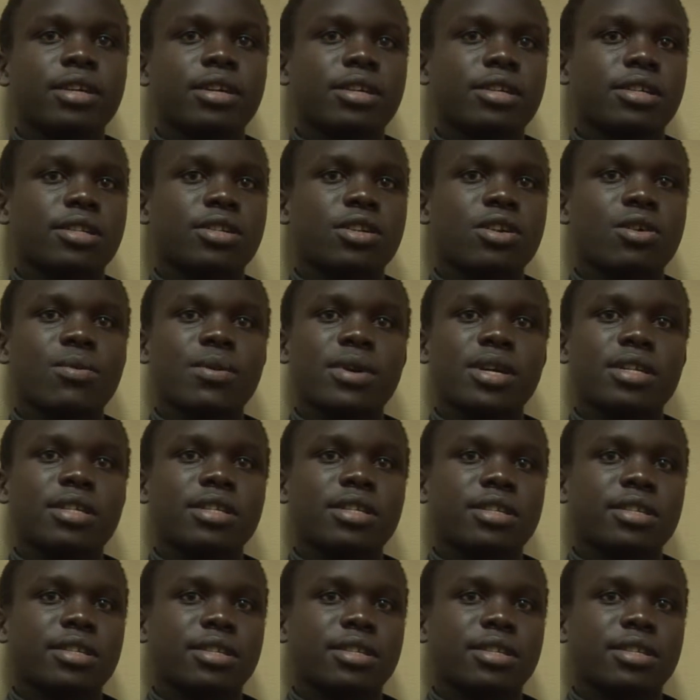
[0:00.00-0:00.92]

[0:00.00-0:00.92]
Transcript: October